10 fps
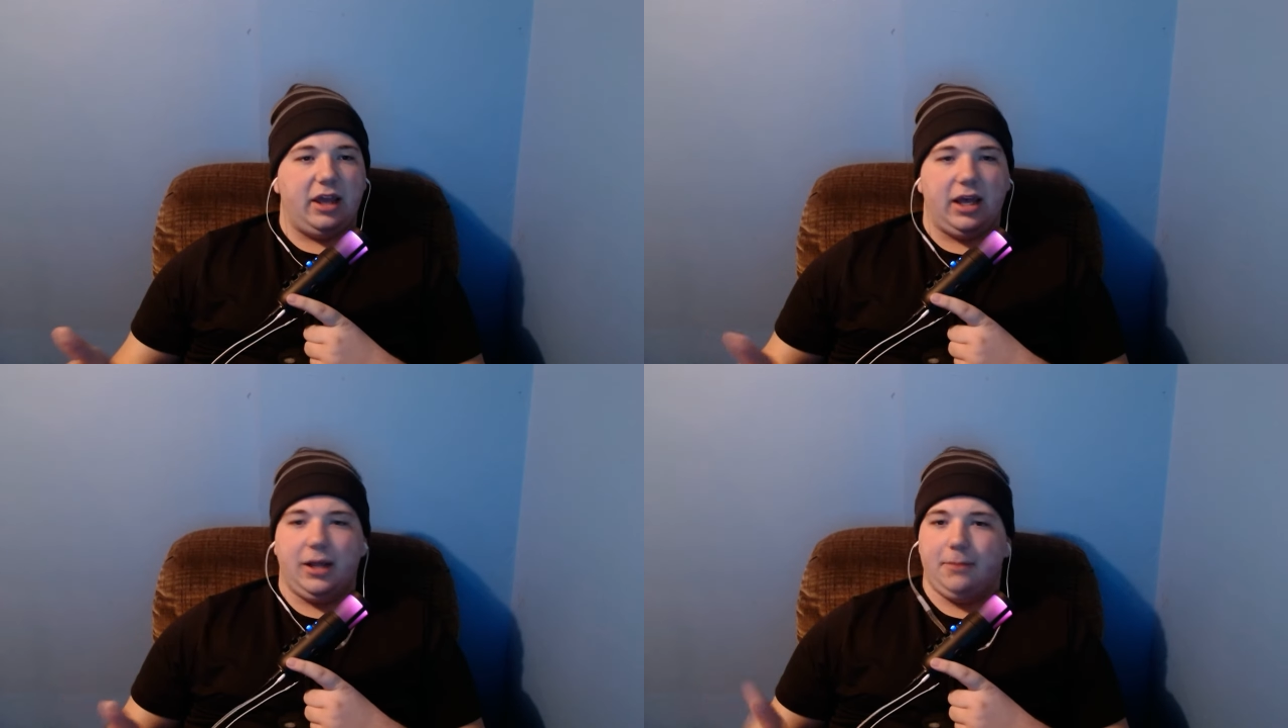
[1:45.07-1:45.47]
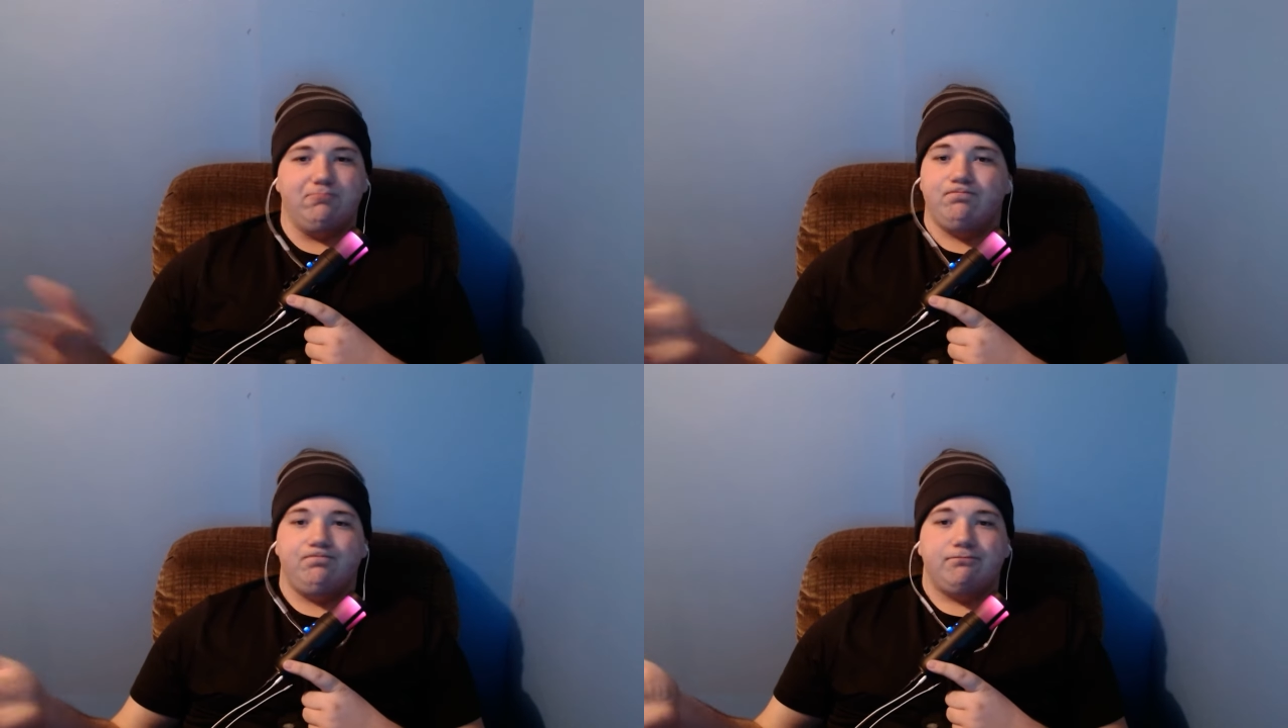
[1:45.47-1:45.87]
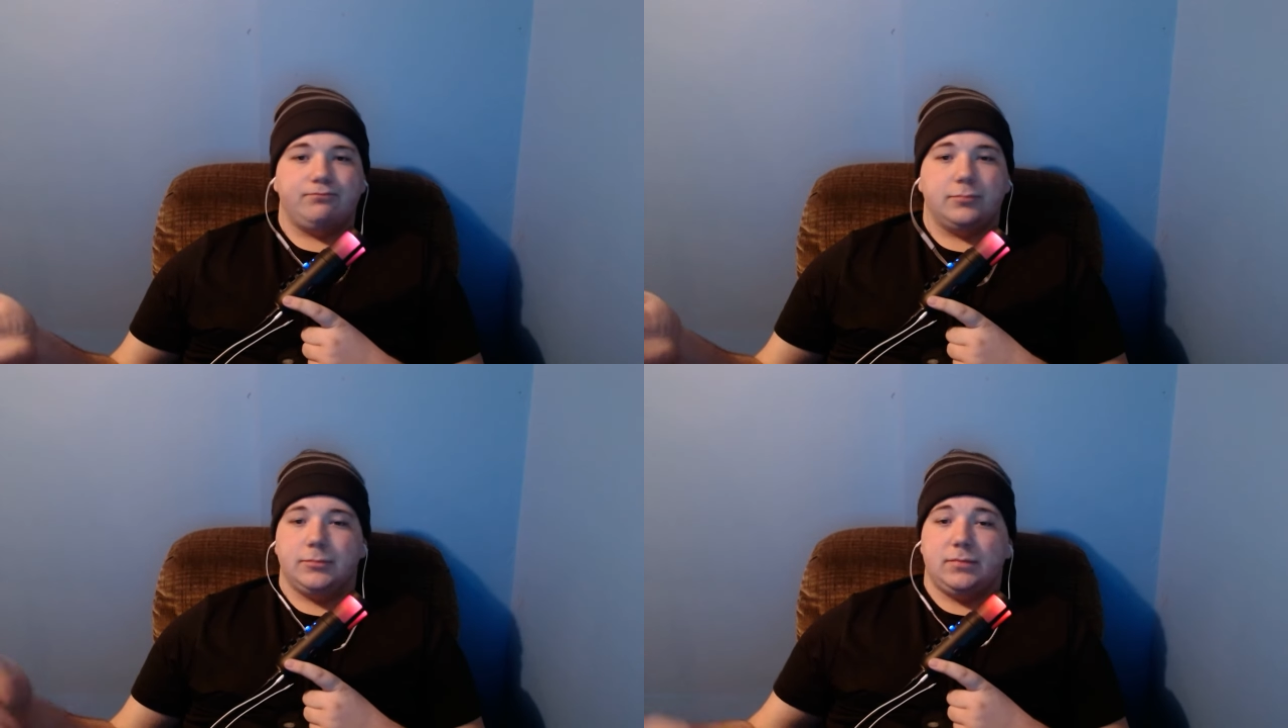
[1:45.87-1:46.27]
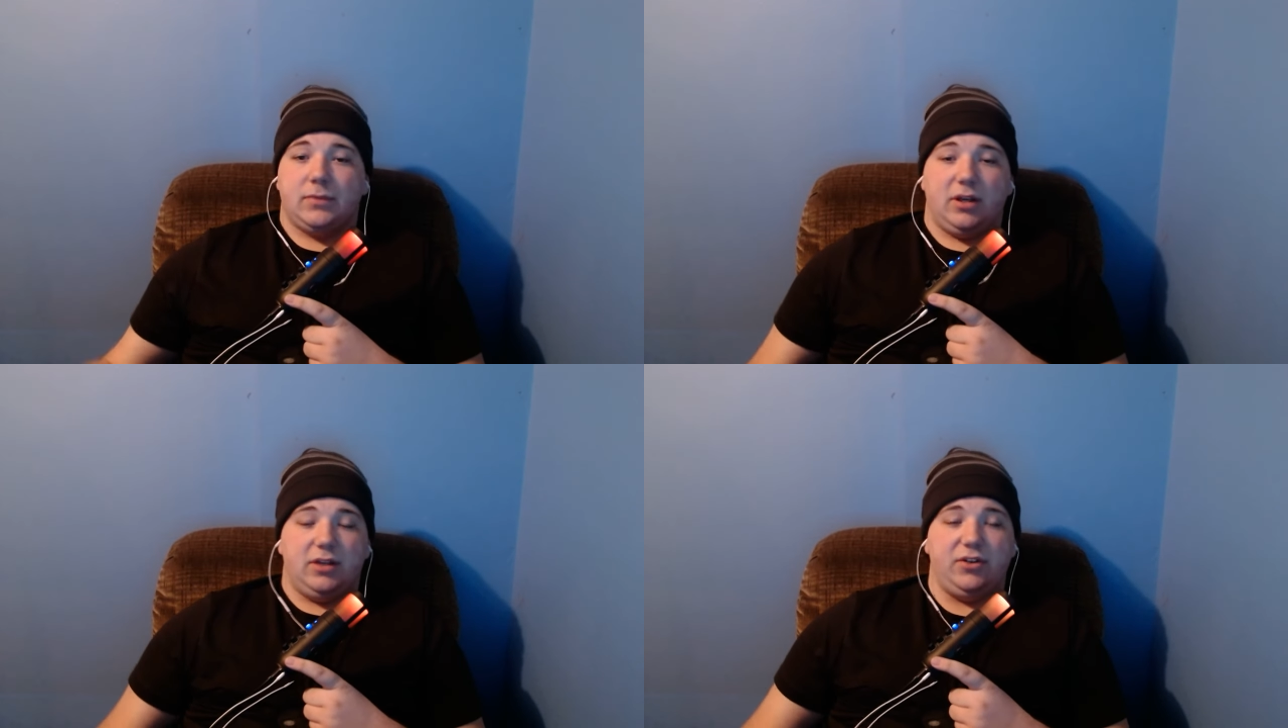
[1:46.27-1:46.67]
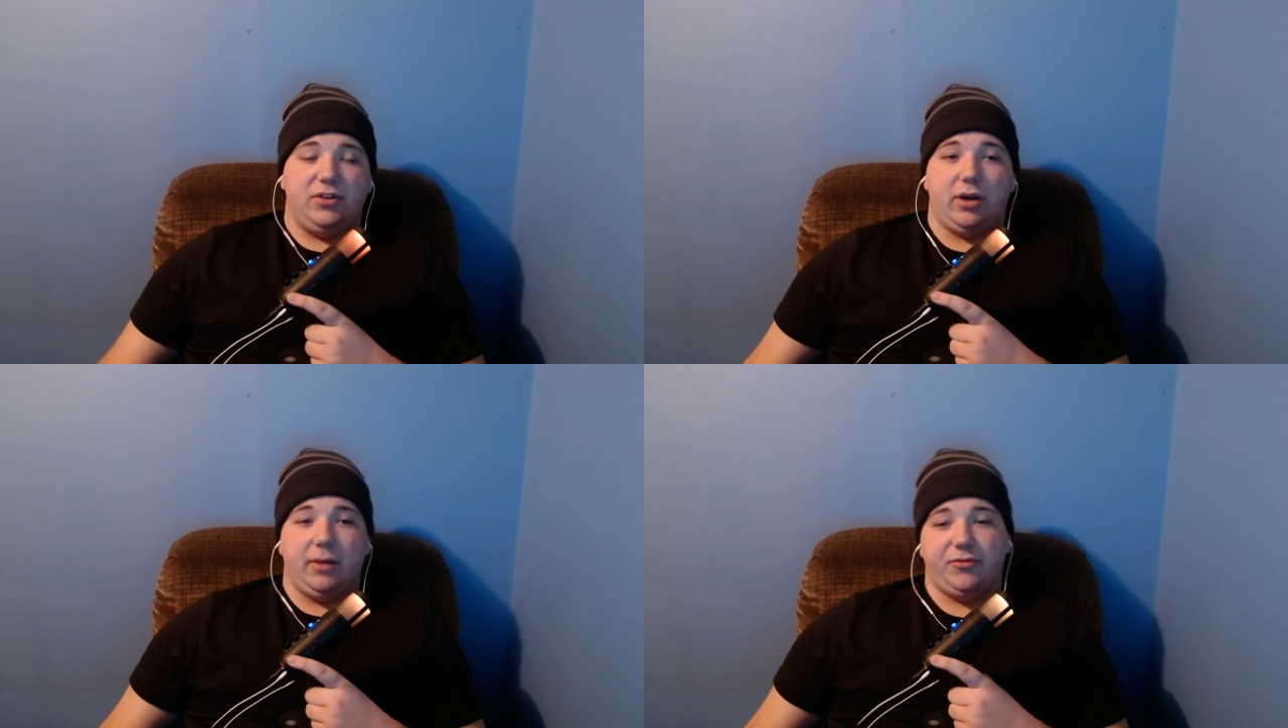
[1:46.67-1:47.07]
and uh, see
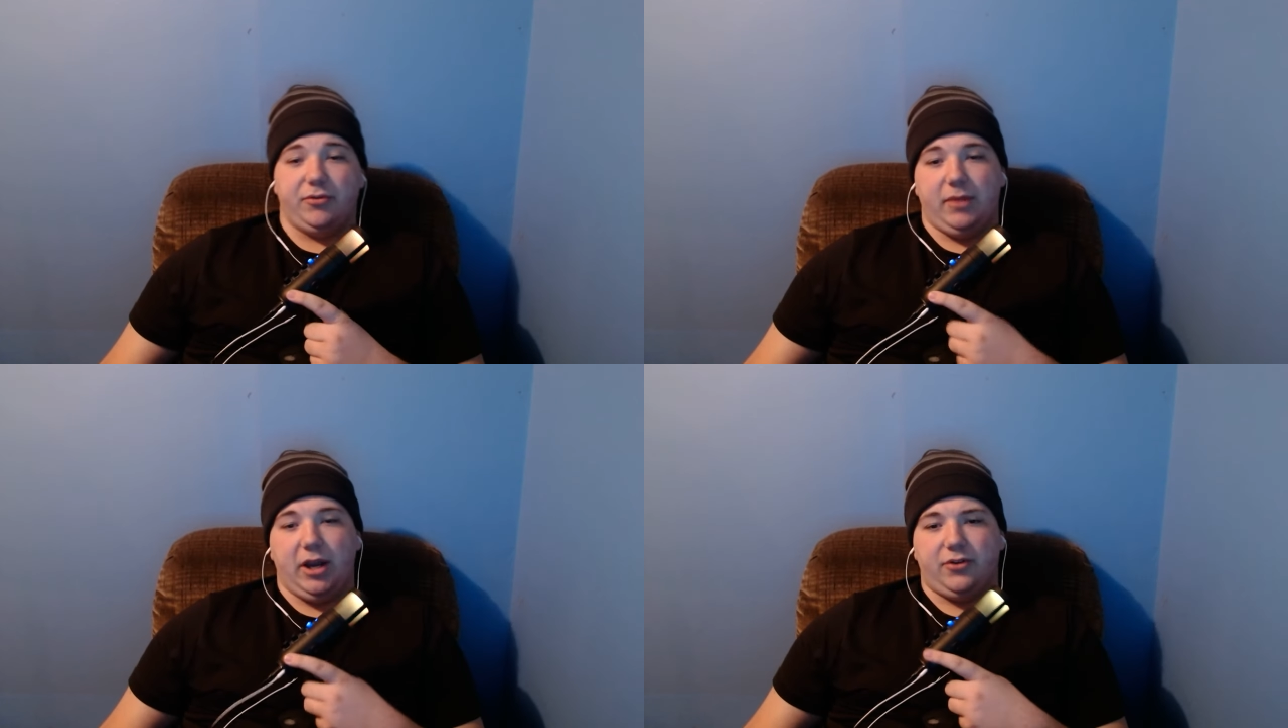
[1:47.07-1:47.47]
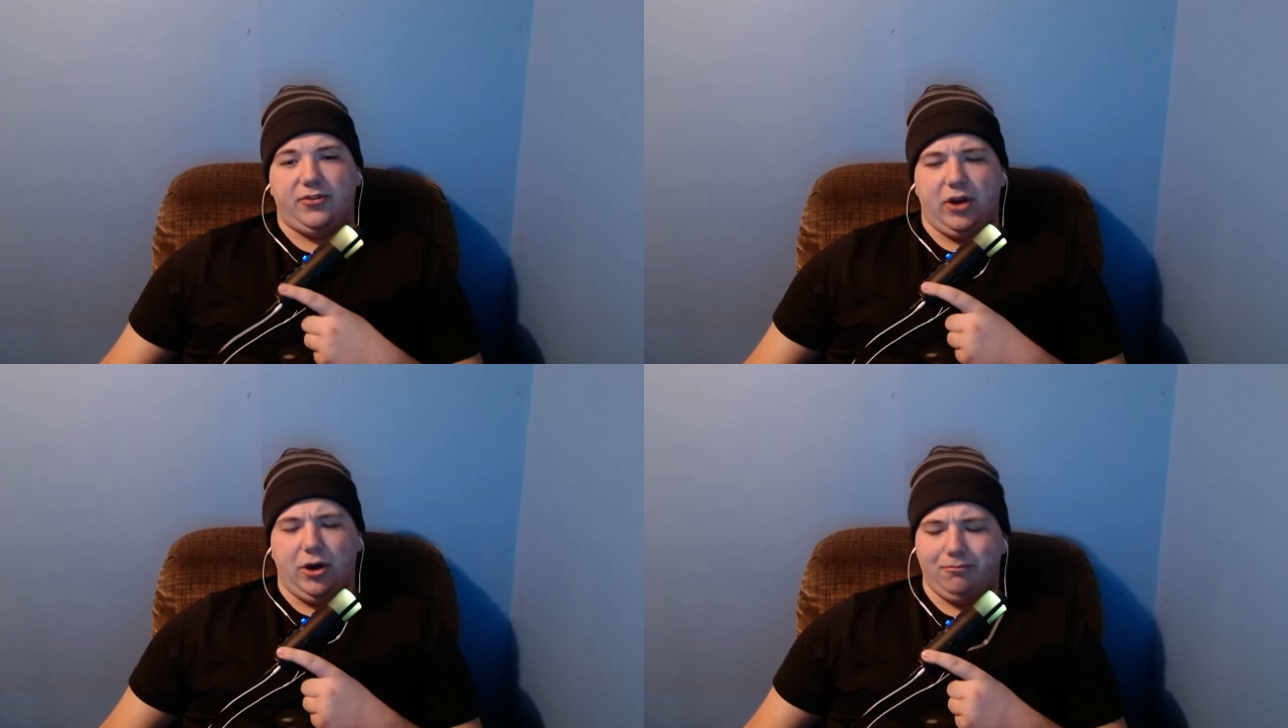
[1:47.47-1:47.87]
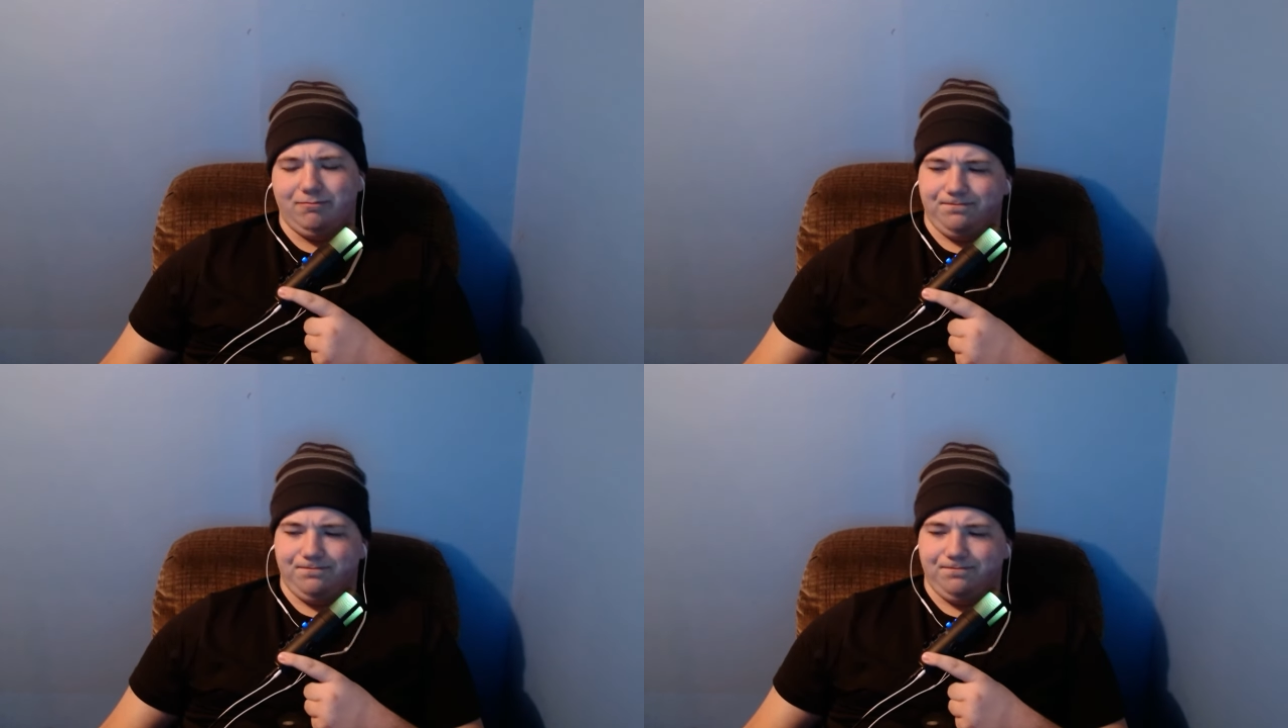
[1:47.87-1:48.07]
what comes from there. So,